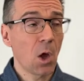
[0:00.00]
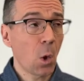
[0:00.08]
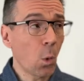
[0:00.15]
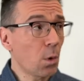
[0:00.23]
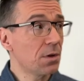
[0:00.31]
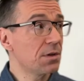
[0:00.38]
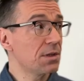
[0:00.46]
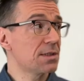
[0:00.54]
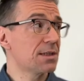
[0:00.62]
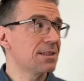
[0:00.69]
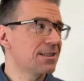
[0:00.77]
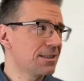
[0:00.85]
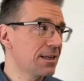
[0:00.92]
"What does
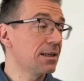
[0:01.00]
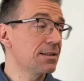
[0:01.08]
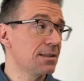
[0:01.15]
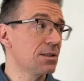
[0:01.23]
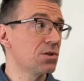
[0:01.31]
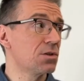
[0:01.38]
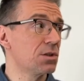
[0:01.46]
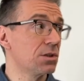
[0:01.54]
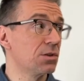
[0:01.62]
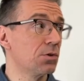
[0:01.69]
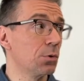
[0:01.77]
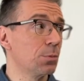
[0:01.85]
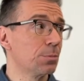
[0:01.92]
a sales engineer
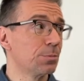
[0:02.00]
do?"